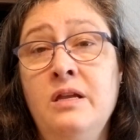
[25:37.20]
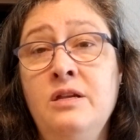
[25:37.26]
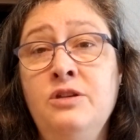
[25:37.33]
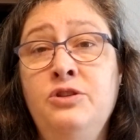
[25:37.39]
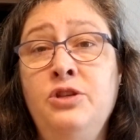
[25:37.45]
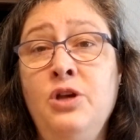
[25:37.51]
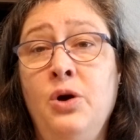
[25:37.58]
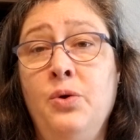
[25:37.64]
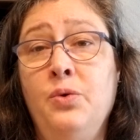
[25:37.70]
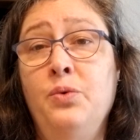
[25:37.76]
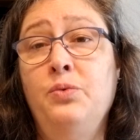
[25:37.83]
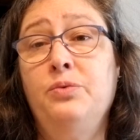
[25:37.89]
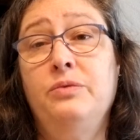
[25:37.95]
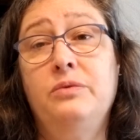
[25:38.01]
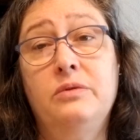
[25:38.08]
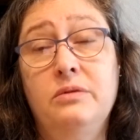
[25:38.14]
so
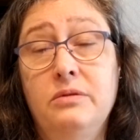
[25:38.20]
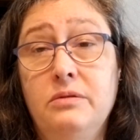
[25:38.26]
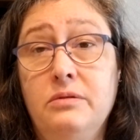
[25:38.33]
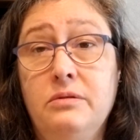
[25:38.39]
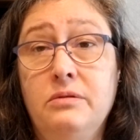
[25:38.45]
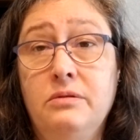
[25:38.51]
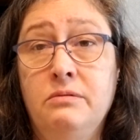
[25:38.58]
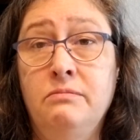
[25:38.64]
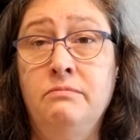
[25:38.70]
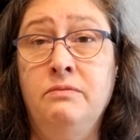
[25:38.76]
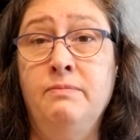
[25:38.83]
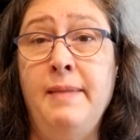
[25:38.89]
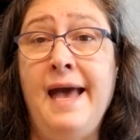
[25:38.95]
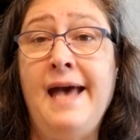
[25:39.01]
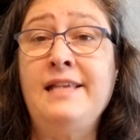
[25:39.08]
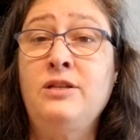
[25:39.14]

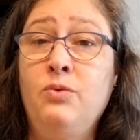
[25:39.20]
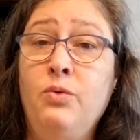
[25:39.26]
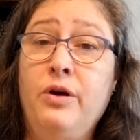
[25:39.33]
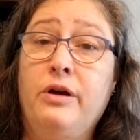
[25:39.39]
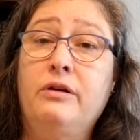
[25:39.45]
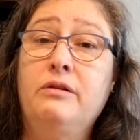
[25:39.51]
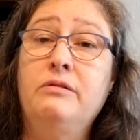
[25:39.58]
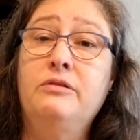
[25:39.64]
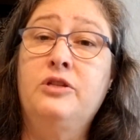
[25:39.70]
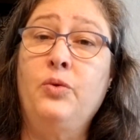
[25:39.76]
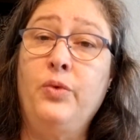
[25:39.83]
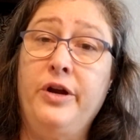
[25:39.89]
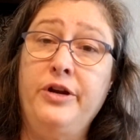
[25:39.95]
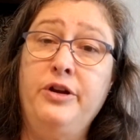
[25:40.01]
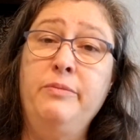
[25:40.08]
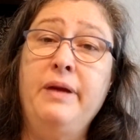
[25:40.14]
mask work. So
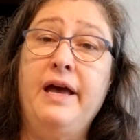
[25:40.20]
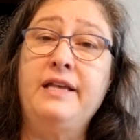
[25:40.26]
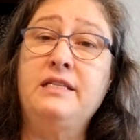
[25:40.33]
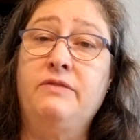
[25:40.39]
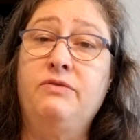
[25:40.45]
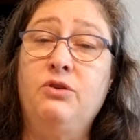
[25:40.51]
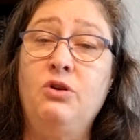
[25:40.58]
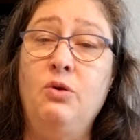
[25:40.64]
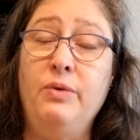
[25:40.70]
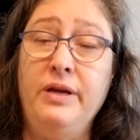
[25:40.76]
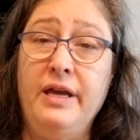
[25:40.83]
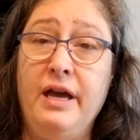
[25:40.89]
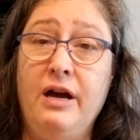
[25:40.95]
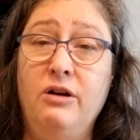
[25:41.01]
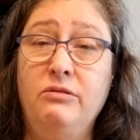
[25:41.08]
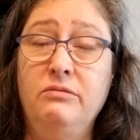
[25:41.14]
wear your mask if you're
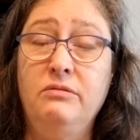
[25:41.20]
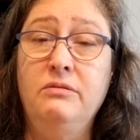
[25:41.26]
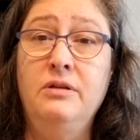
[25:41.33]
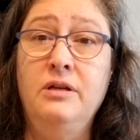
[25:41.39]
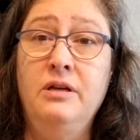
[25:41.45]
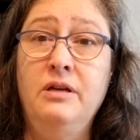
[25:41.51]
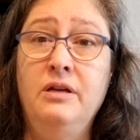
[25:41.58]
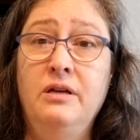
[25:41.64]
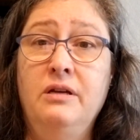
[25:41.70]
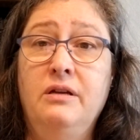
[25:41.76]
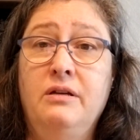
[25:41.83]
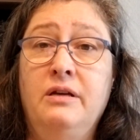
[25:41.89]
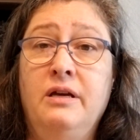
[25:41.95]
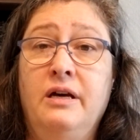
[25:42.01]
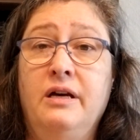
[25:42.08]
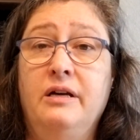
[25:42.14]
going out.
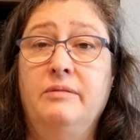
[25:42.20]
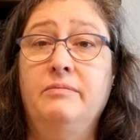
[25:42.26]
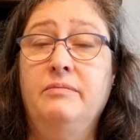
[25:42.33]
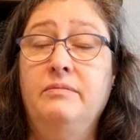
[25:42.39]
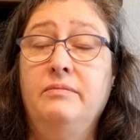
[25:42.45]
I